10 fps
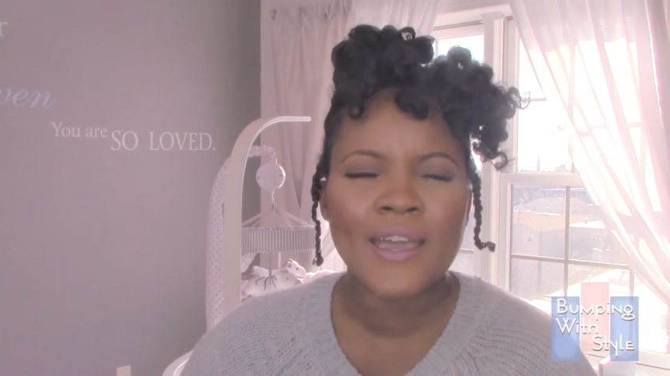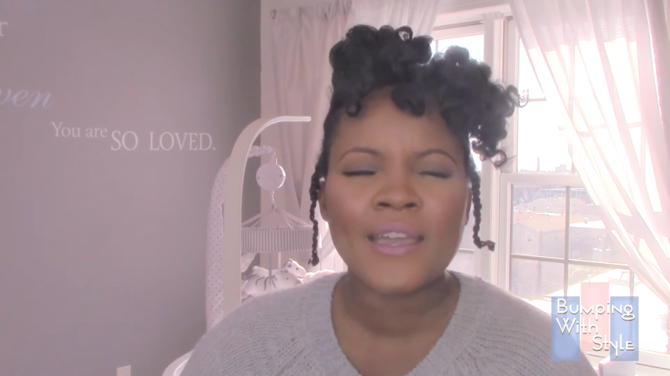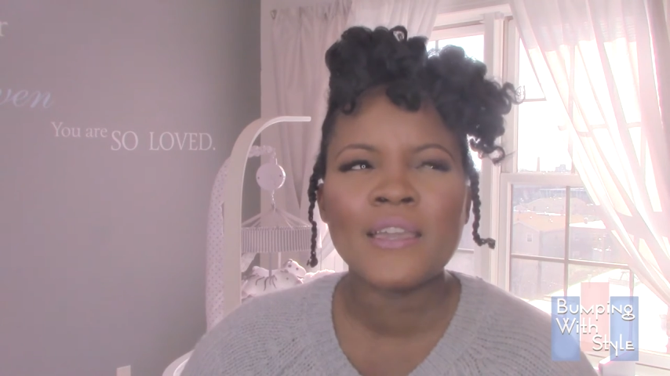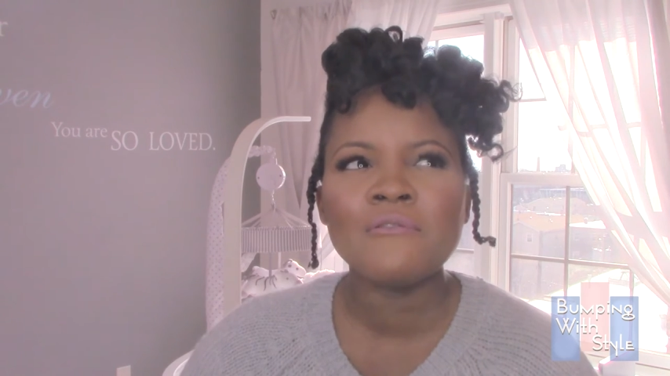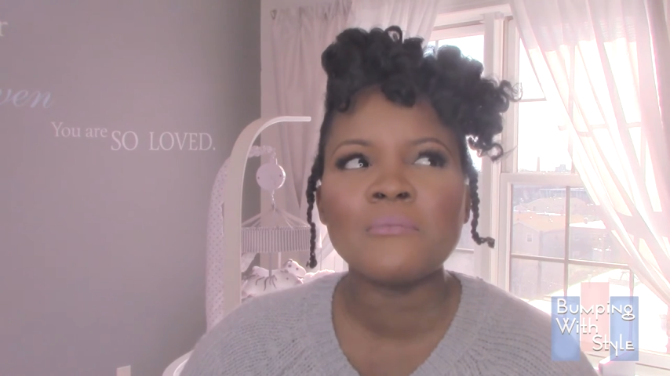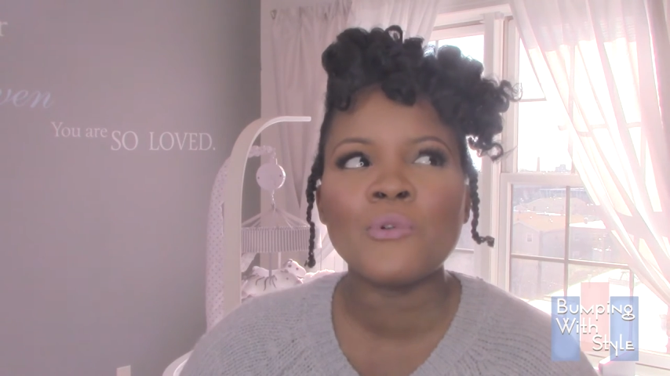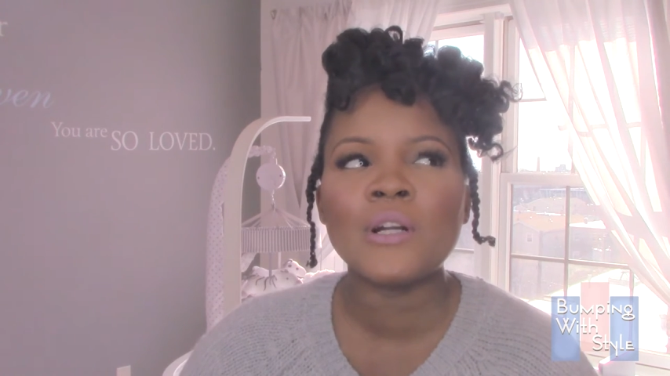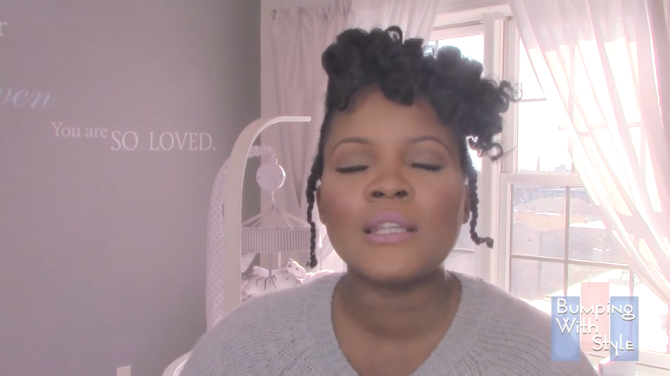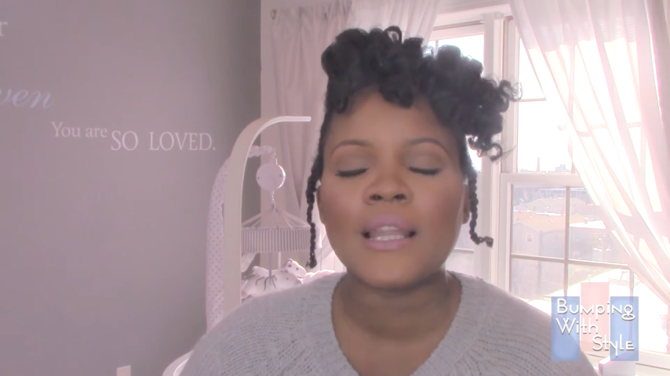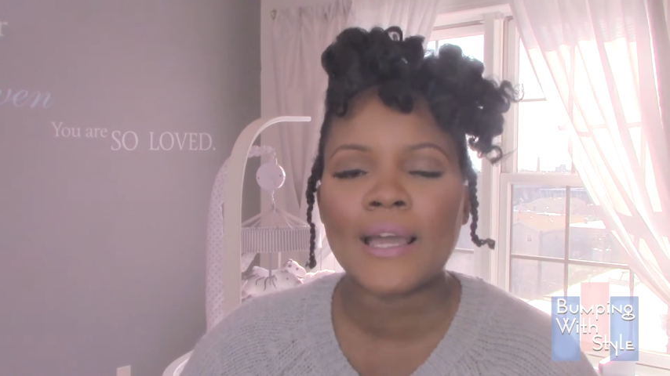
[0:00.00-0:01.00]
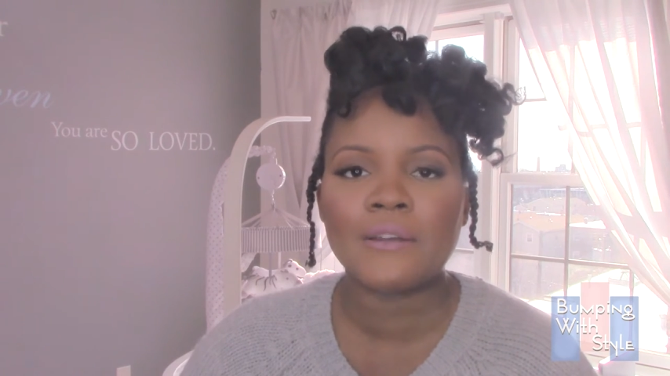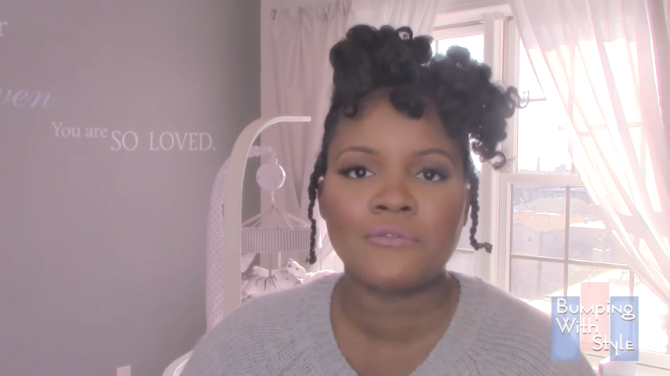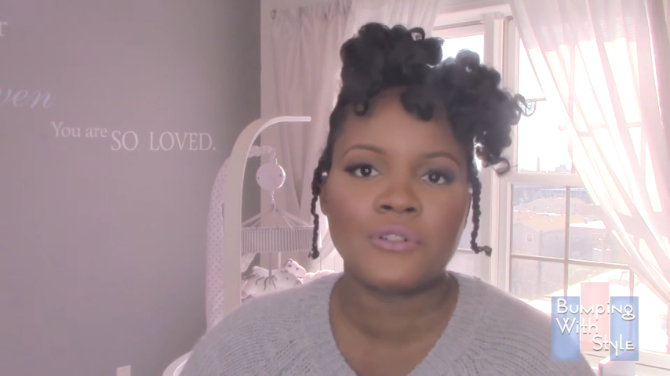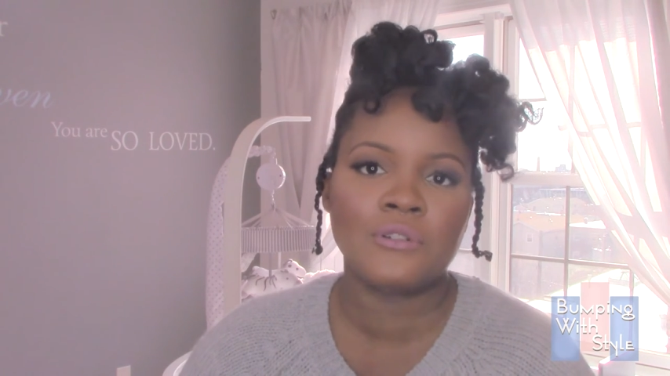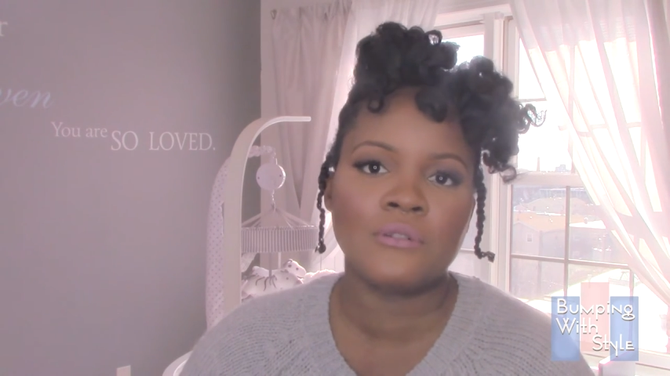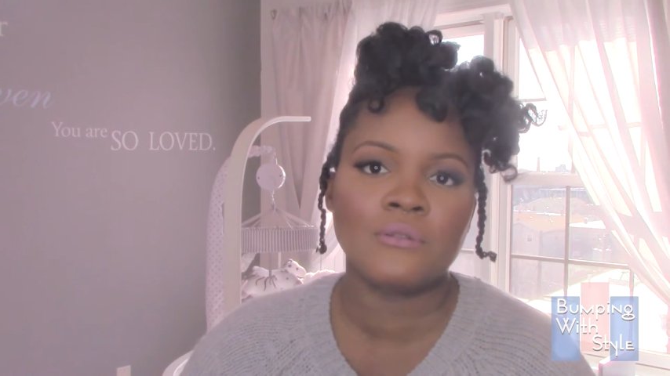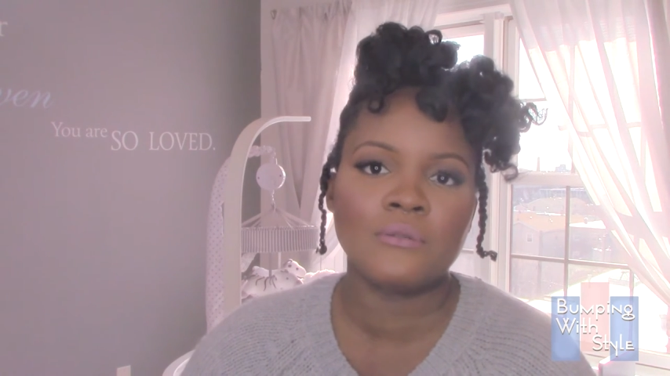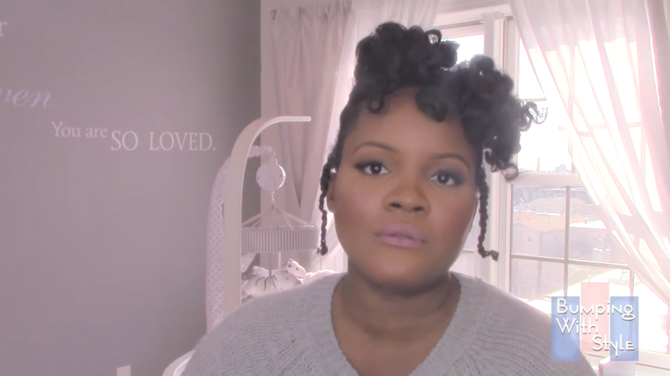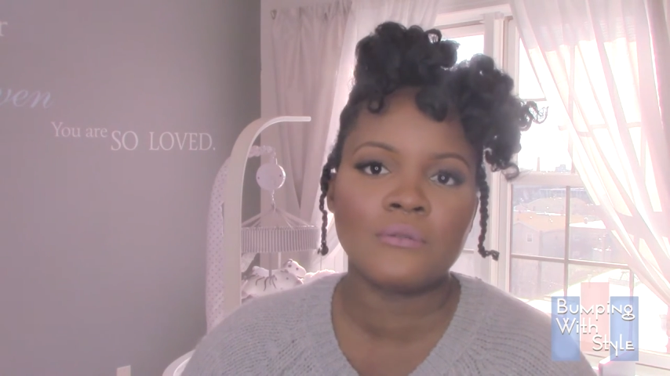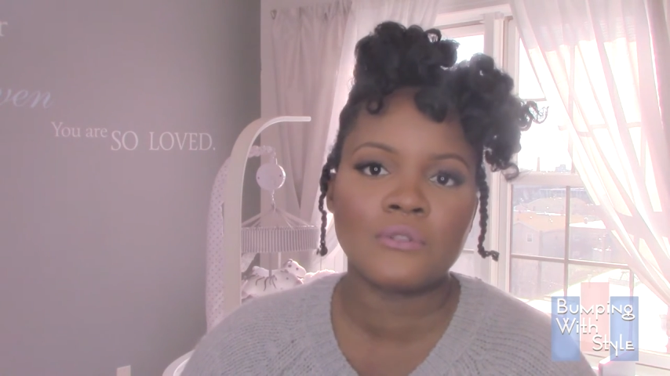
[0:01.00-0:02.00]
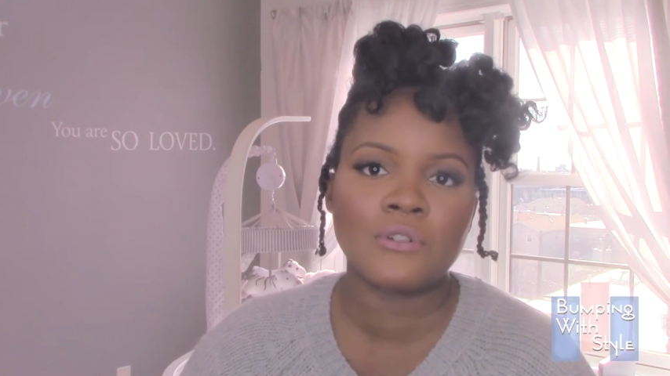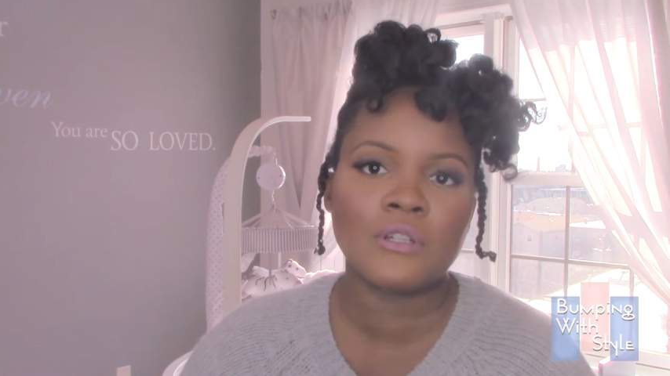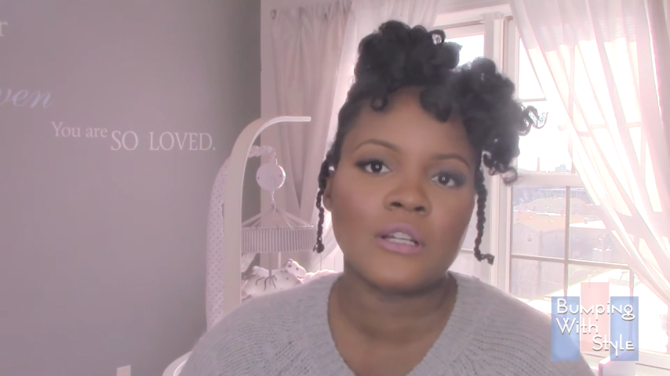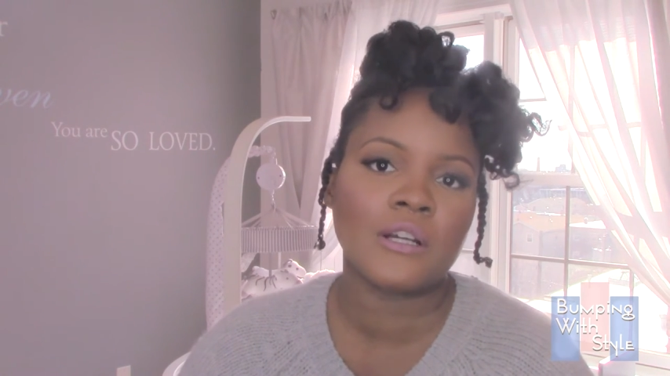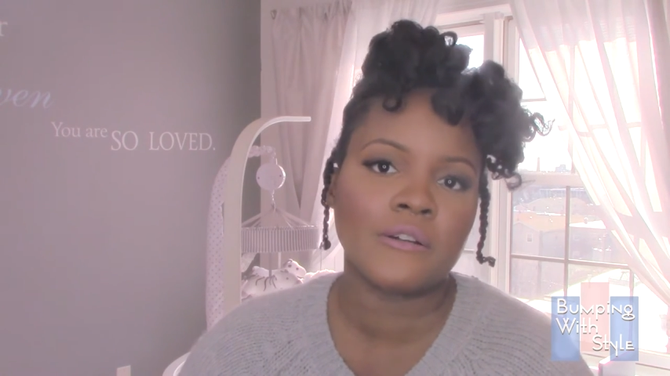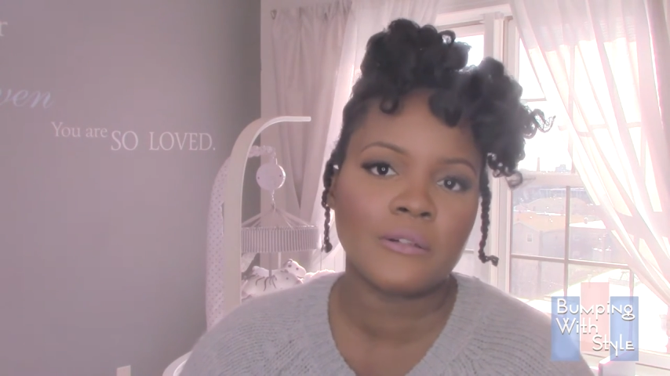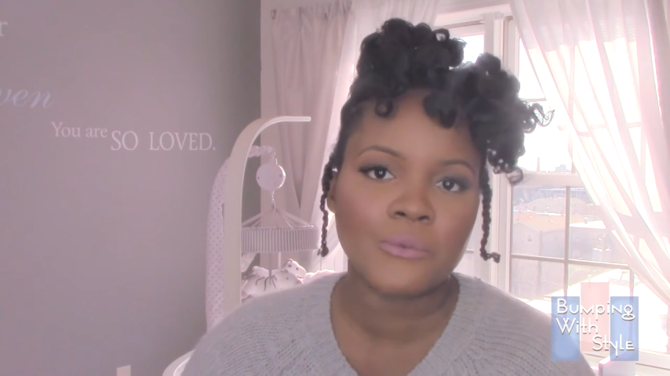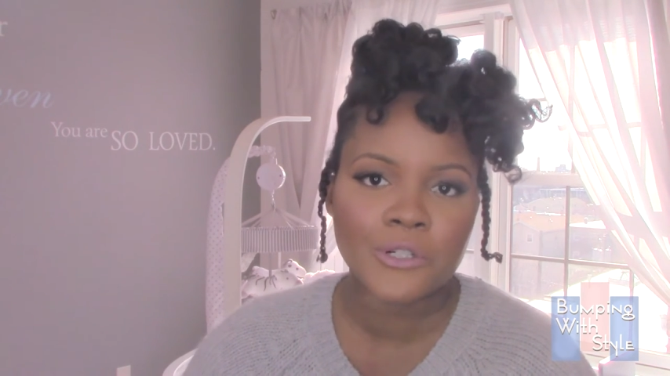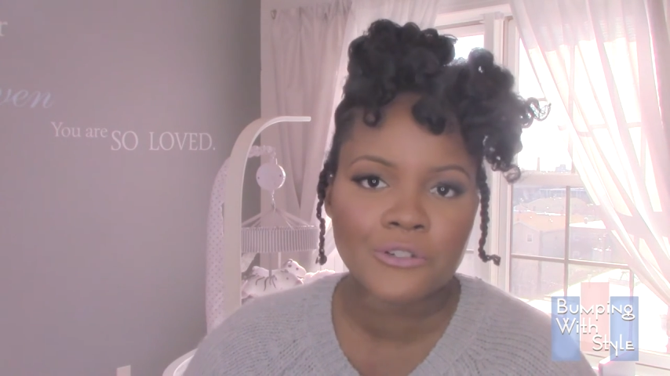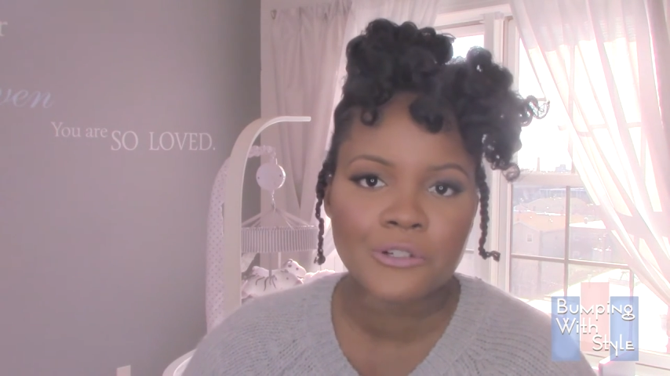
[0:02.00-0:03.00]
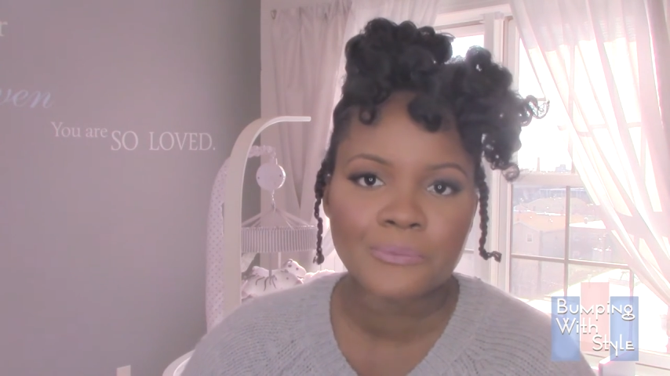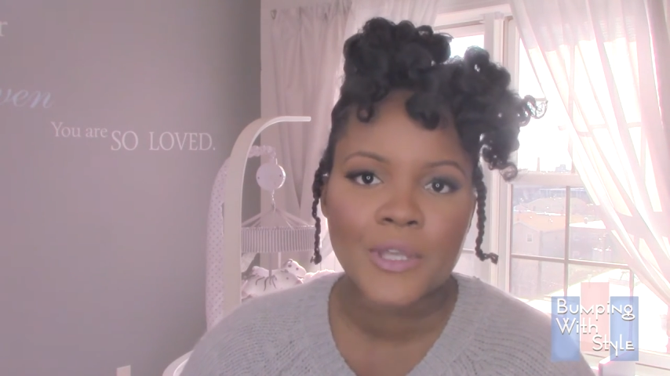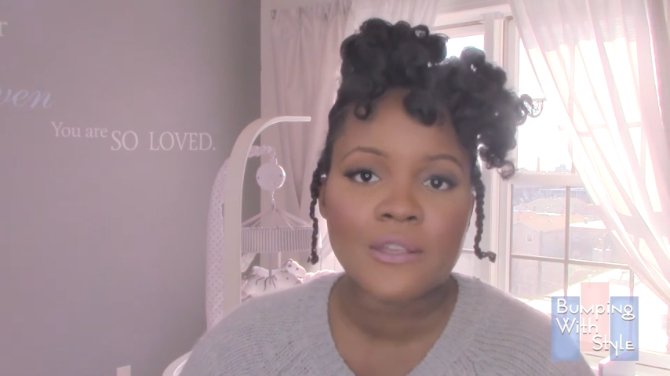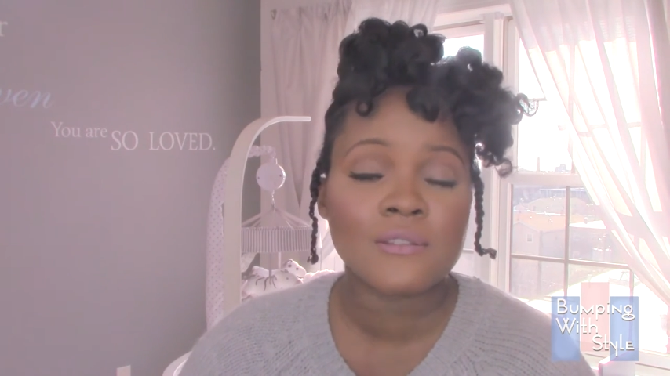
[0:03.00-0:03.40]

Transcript: it gives more life to, to your current wardrobe.